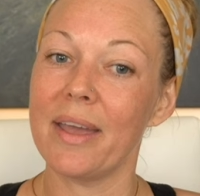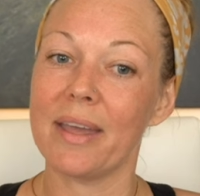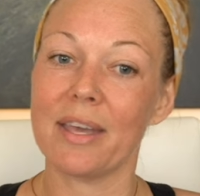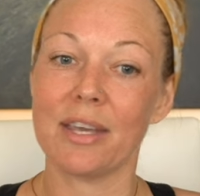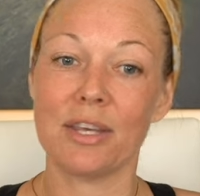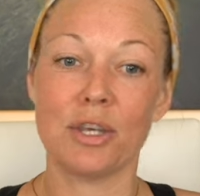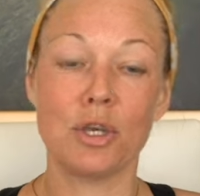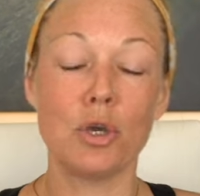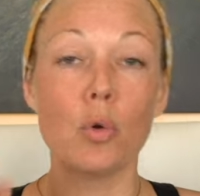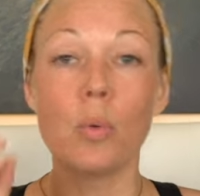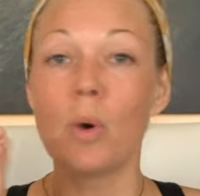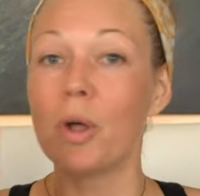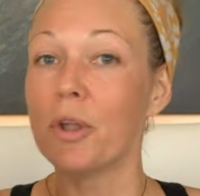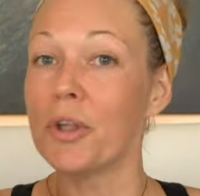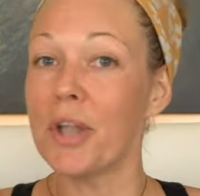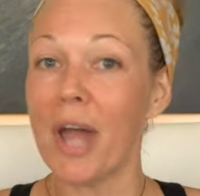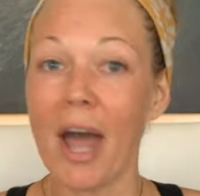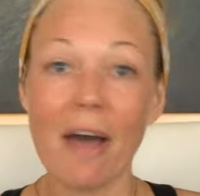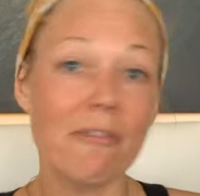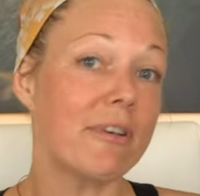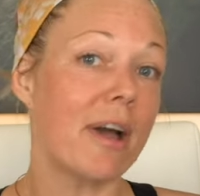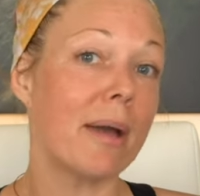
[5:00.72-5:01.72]
you will
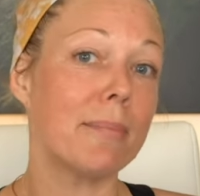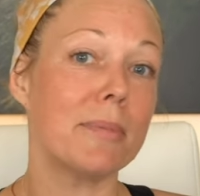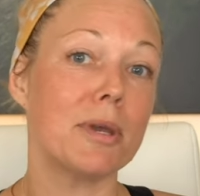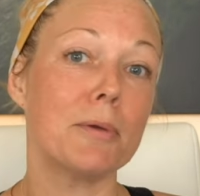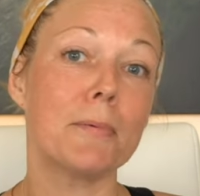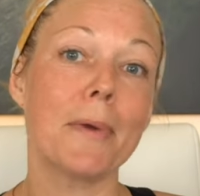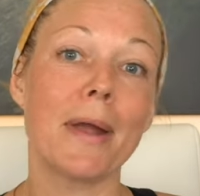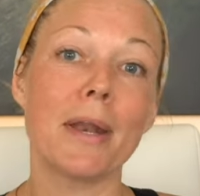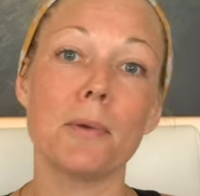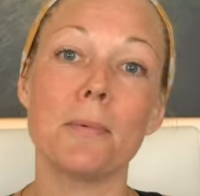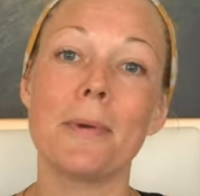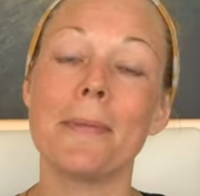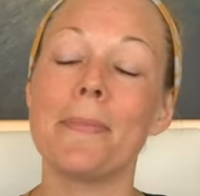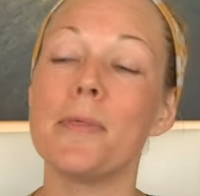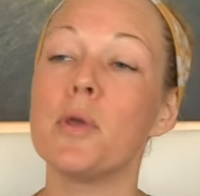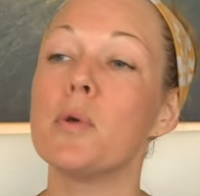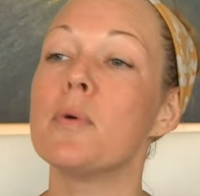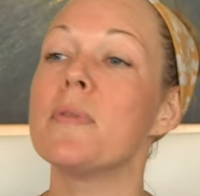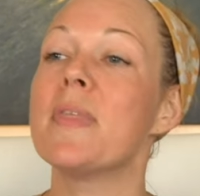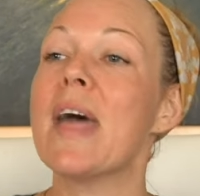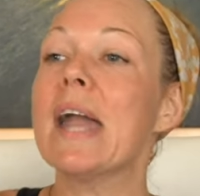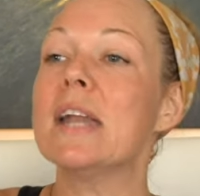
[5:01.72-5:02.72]
not find me running with
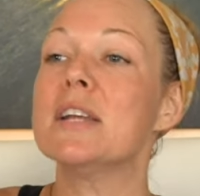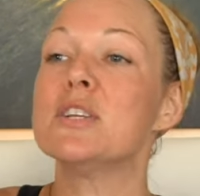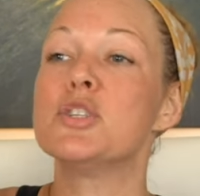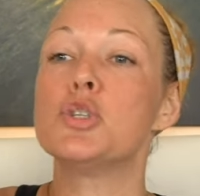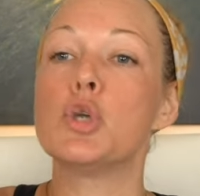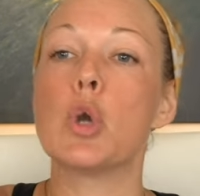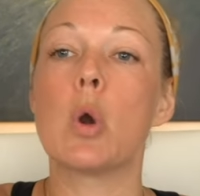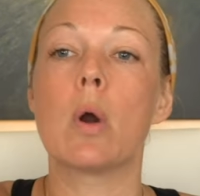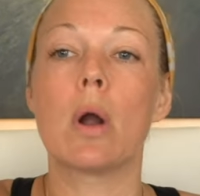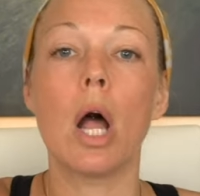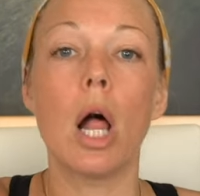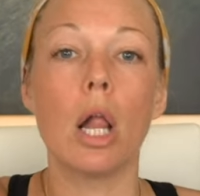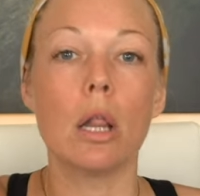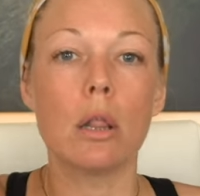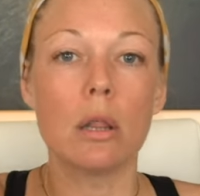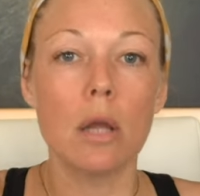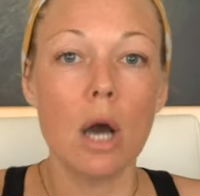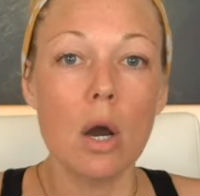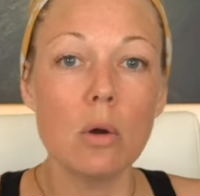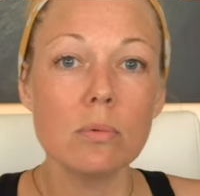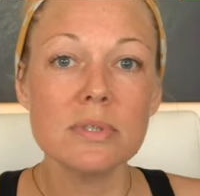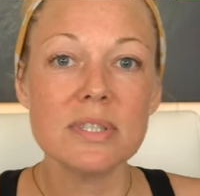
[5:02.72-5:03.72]
you. That is your
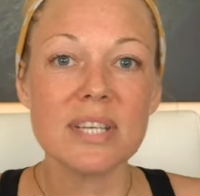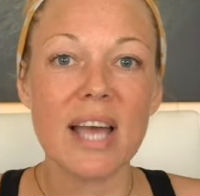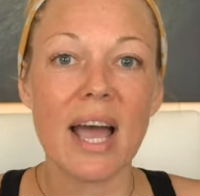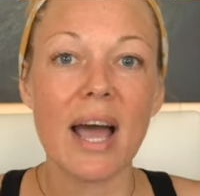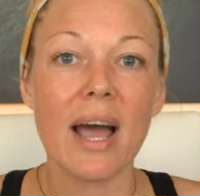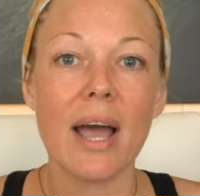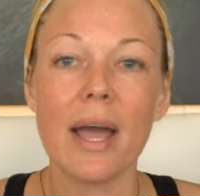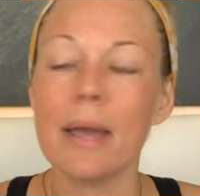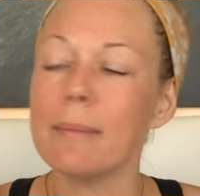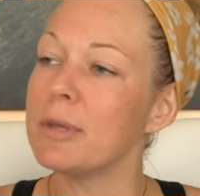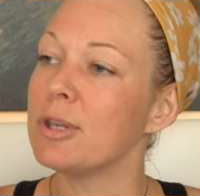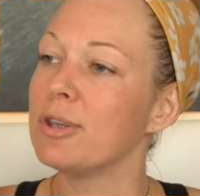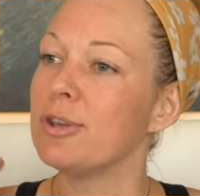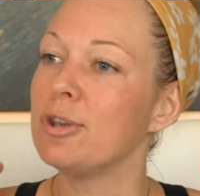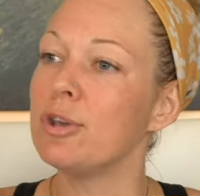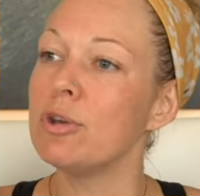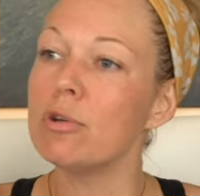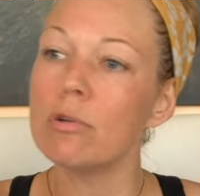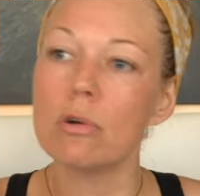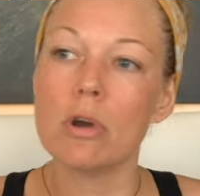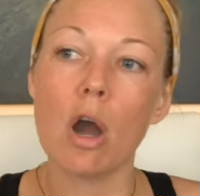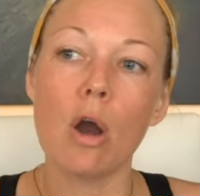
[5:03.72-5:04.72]
alone time.
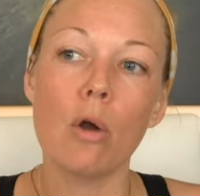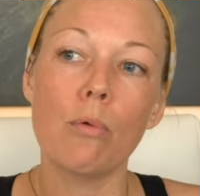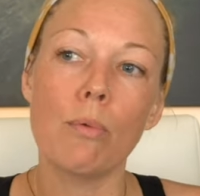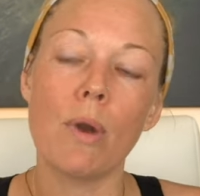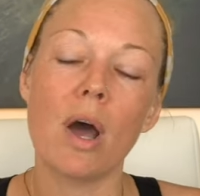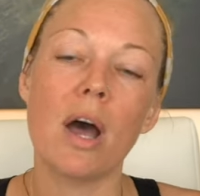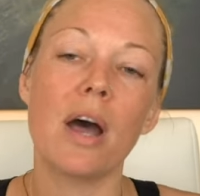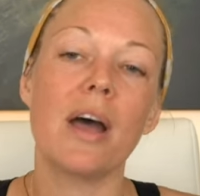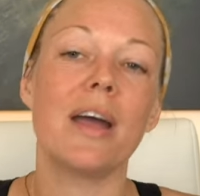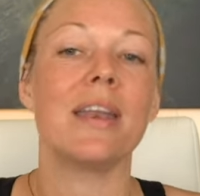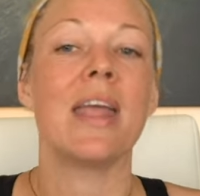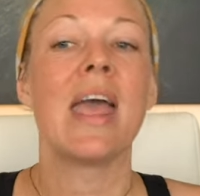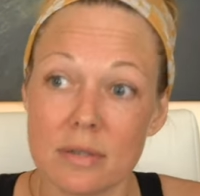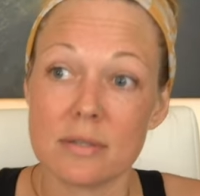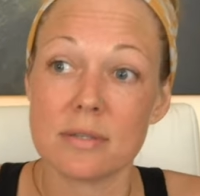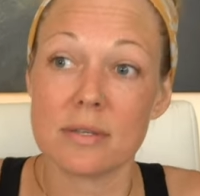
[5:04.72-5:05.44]
You go run.